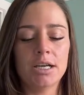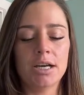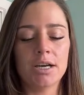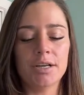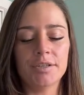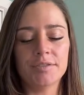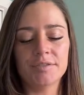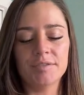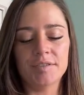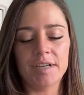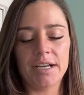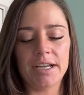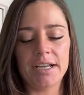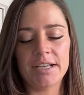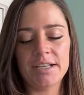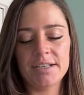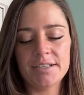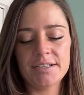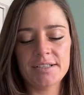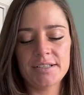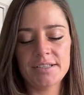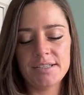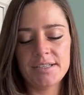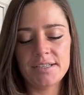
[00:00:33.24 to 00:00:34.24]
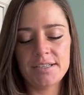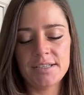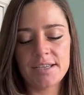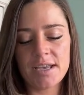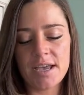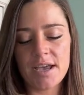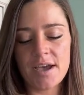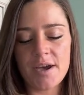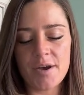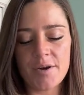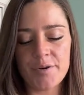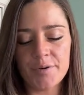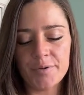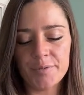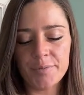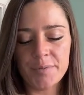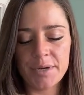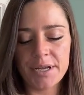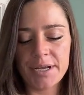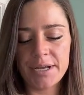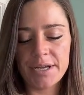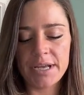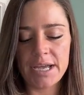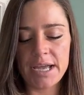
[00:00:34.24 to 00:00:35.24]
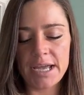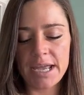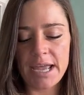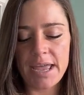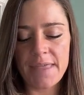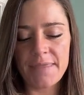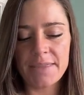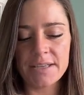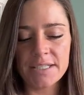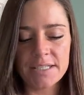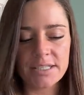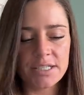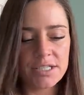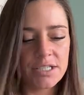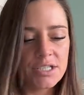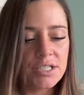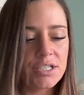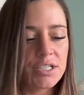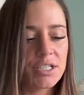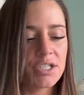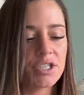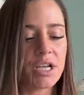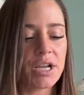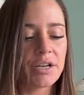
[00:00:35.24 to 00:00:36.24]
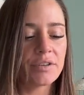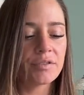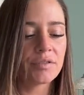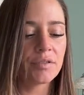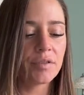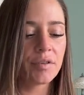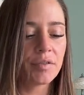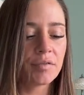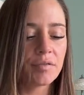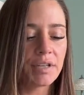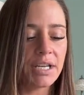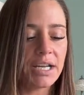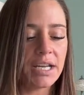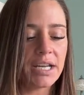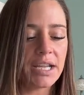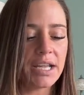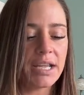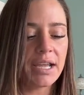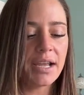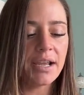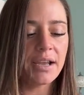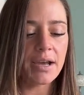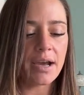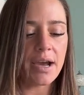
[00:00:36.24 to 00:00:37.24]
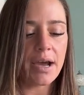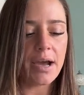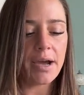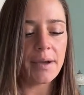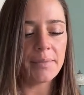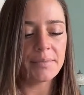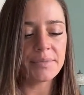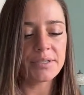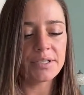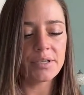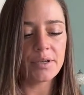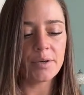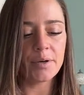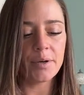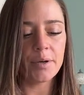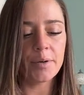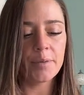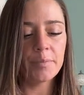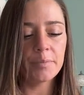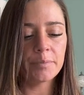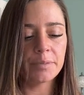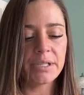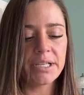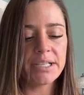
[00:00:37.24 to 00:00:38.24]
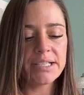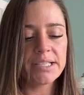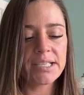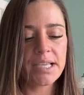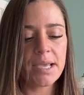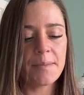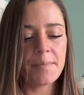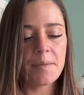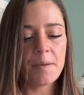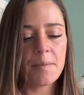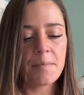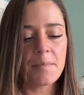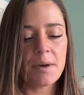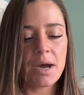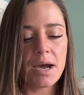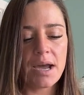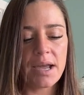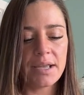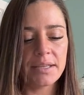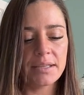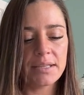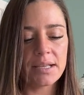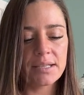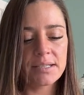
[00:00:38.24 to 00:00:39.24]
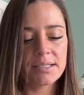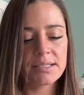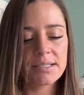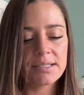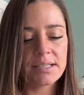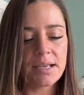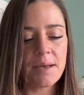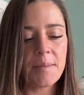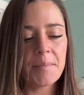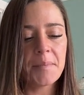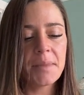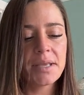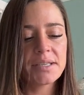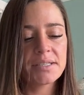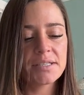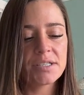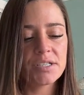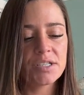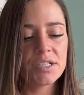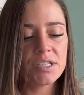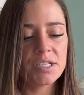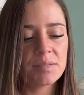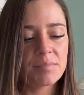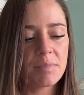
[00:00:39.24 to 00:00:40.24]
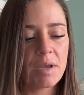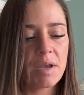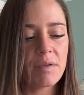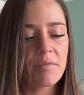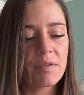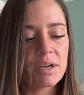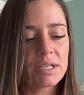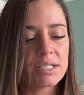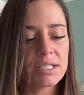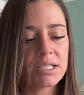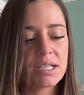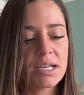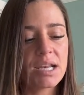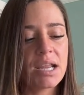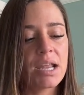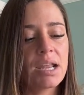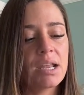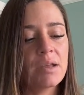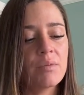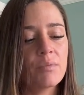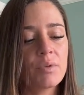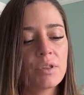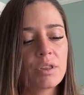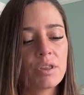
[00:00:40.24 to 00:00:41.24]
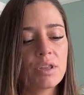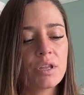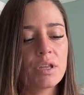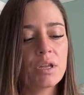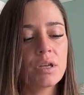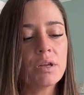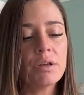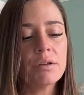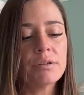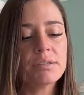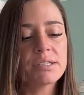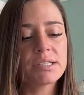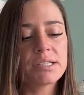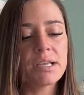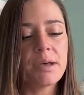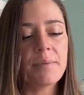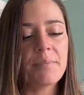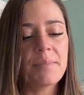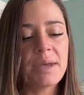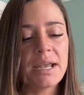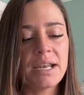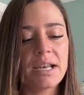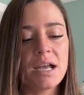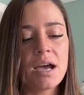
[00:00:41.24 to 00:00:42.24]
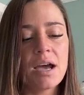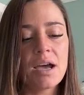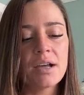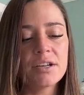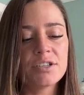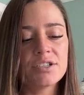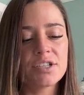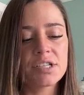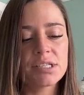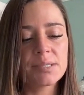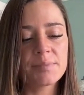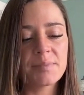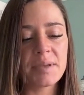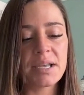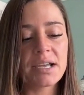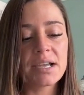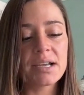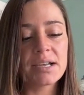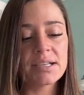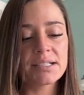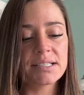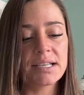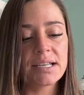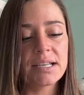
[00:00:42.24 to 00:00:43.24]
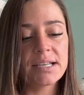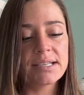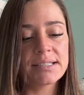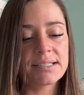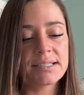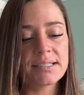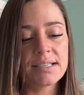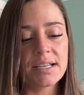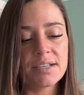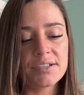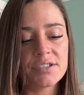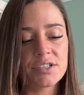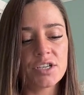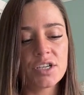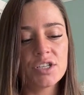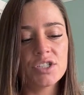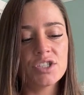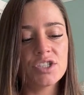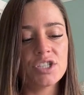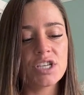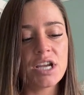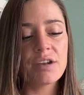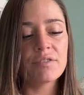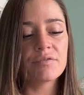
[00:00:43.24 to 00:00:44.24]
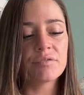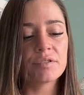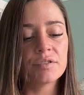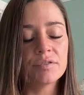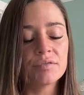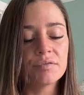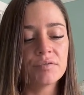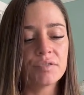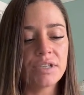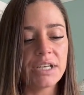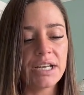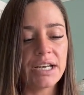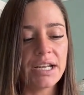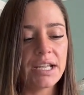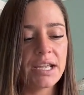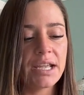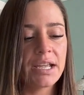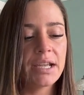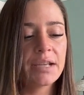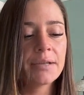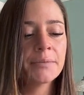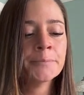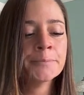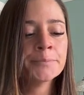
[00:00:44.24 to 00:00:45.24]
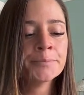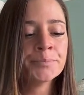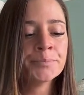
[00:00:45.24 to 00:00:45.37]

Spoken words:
All right, so again, this is just a general reading, so please keep in mind that some messages may resonate with you, some may not, just because it is such a general reading,